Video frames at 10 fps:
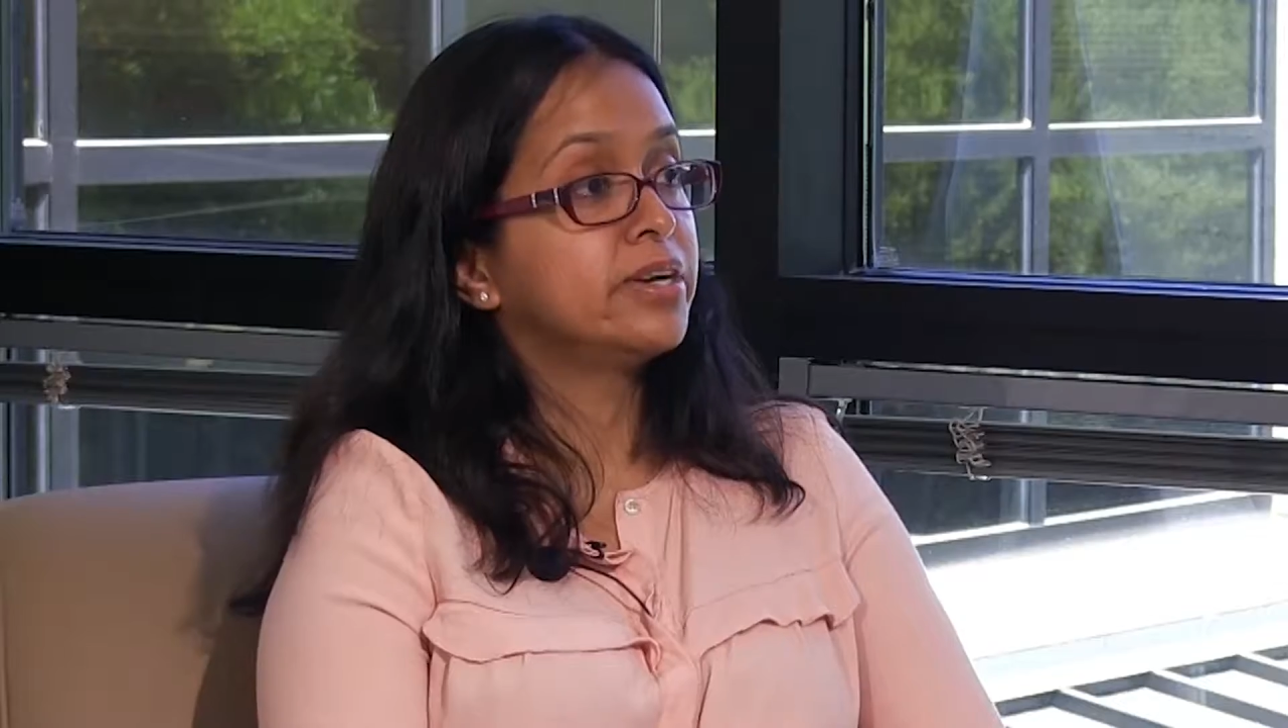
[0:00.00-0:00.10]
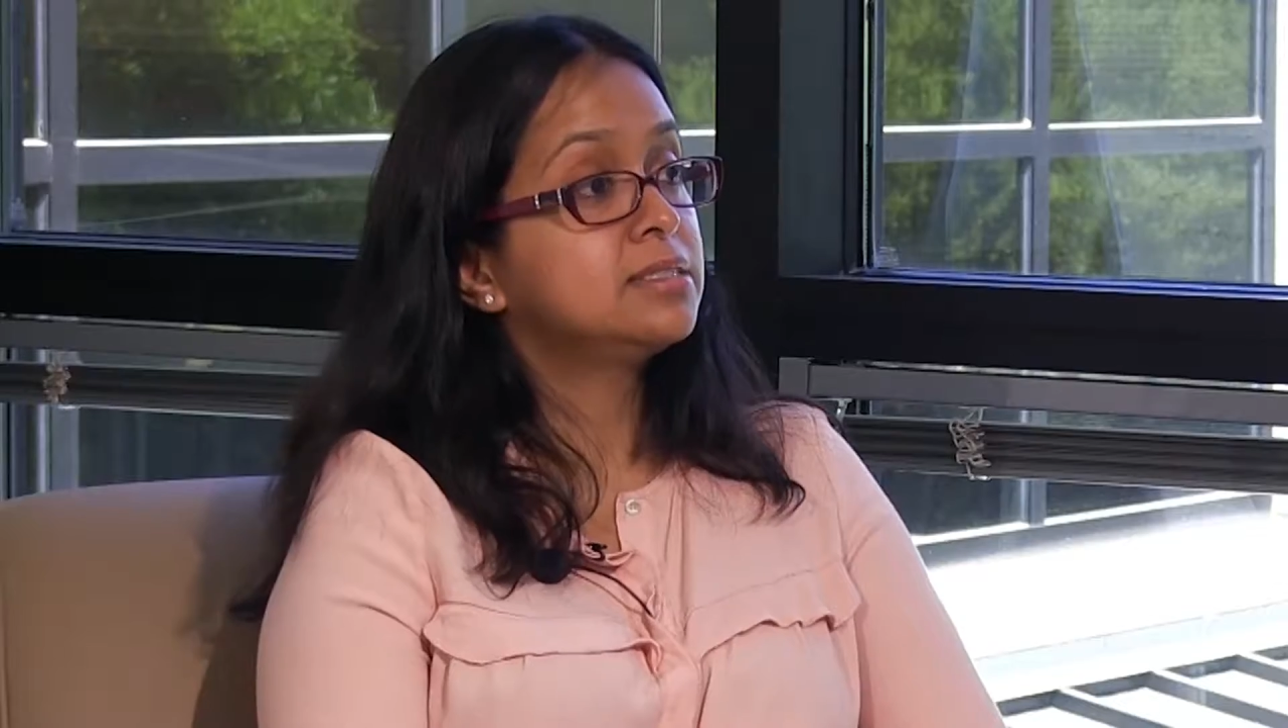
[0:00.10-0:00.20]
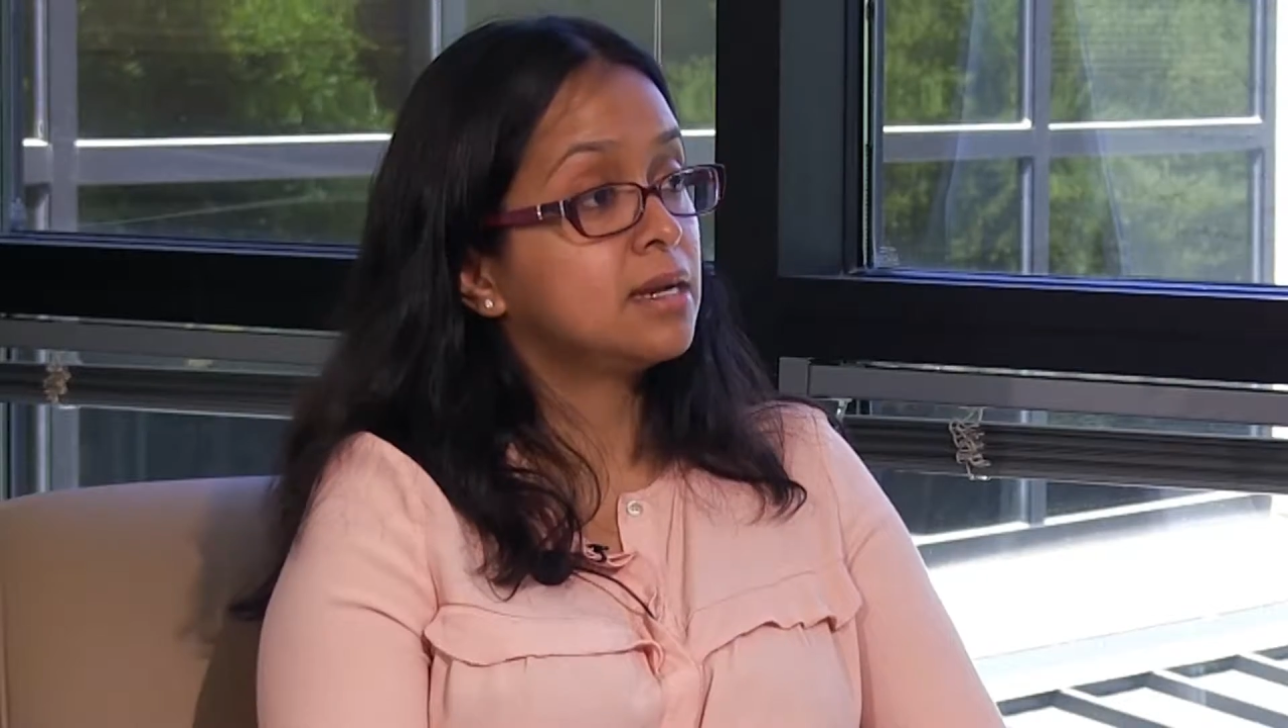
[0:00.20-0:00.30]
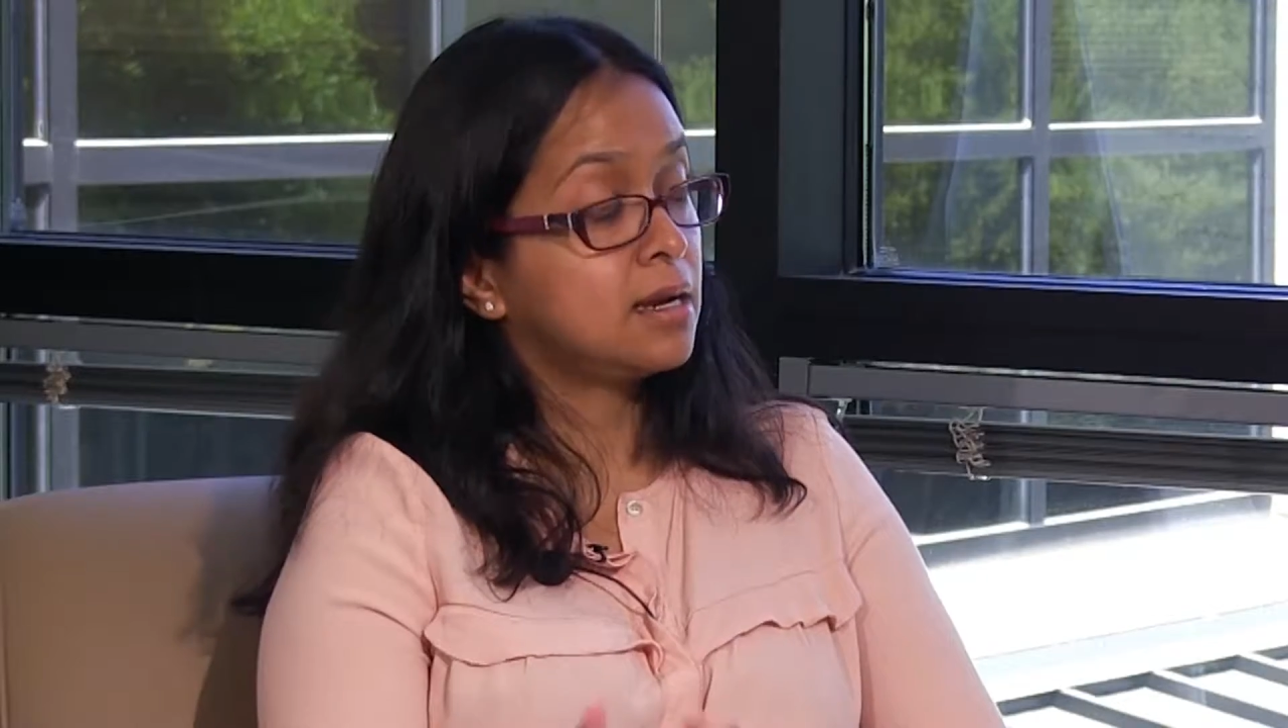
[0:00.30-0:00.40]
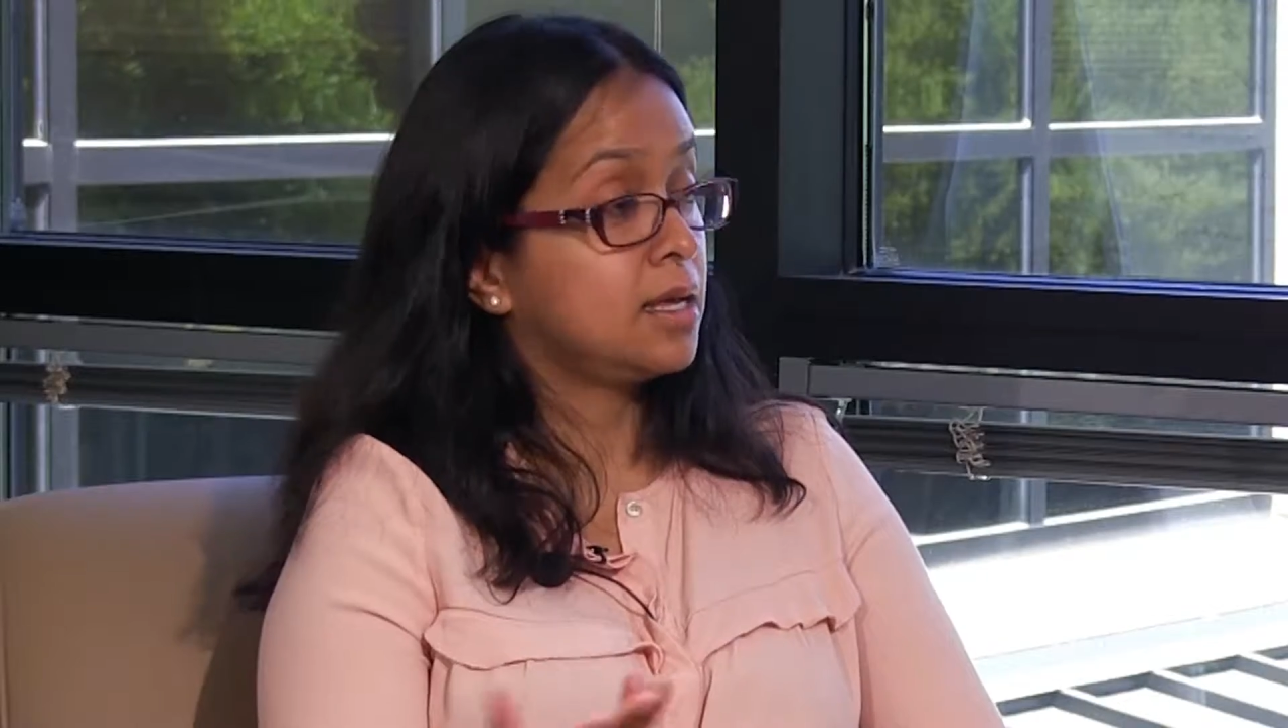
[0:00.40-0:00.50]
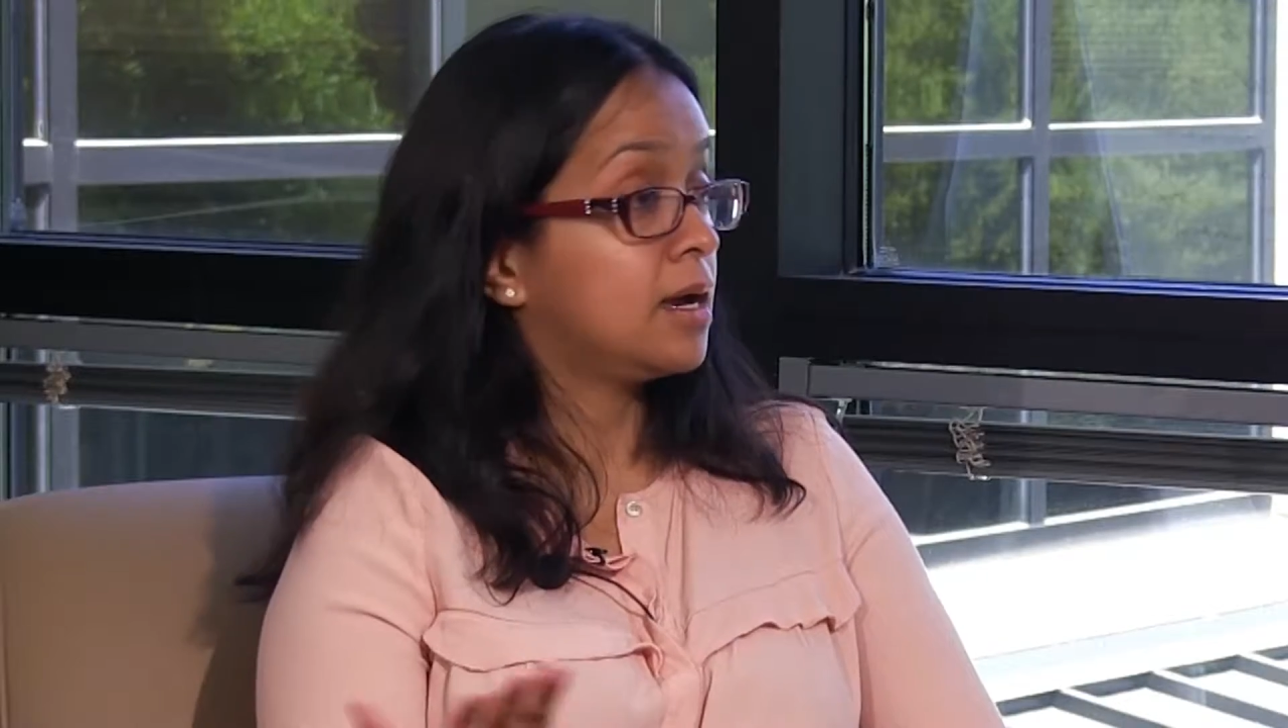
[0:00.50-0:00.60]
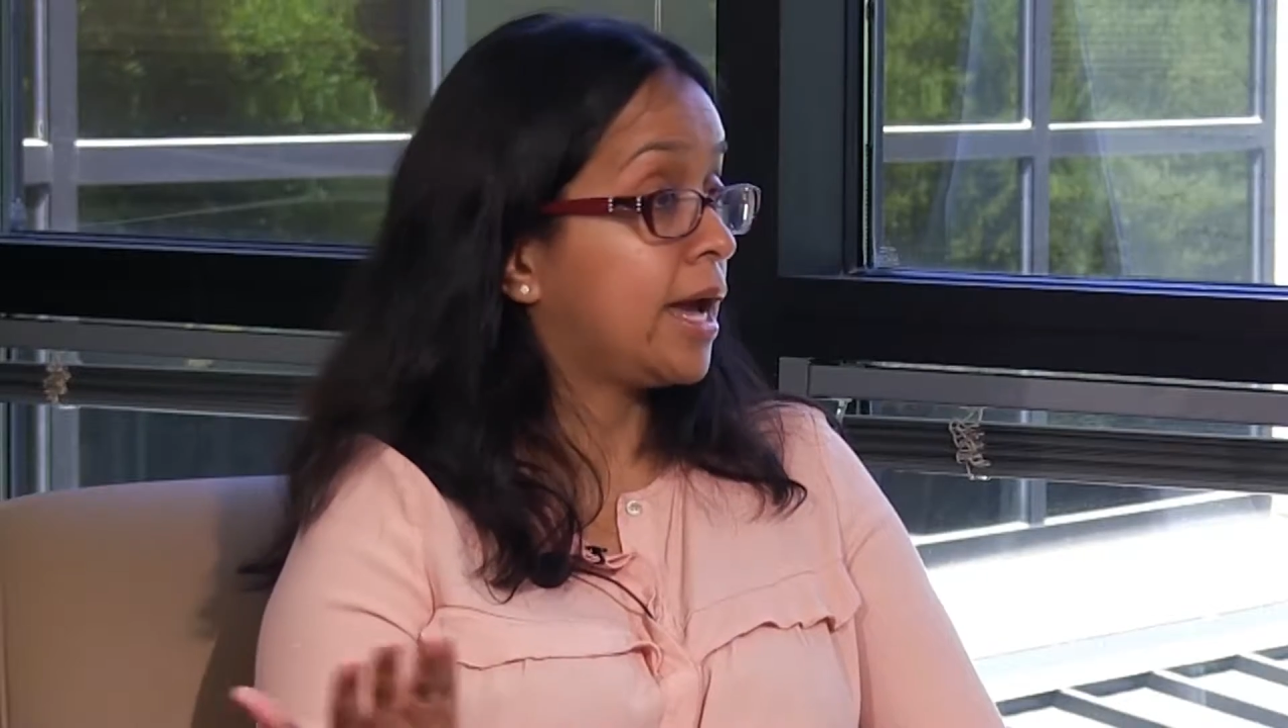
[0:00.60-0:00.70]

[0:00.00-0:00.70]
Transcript: Recently,